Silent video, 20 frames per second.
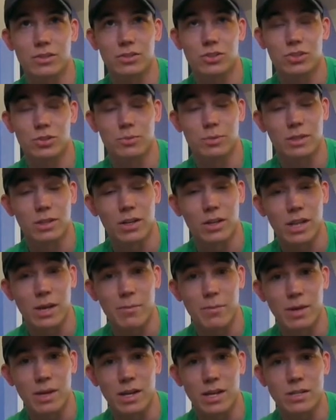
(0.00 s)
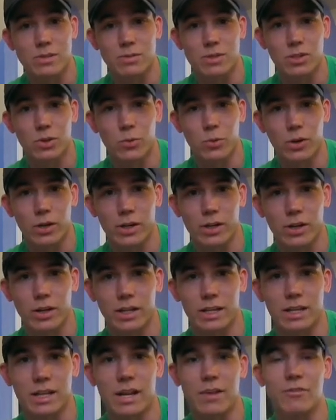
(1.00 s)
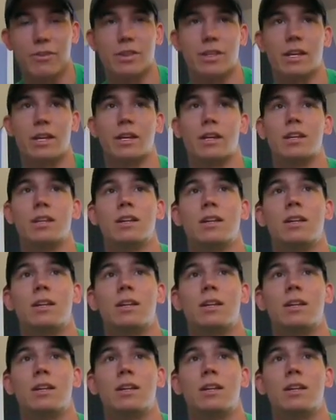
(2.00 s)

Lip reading: should be on that page. I'm still working on getting everything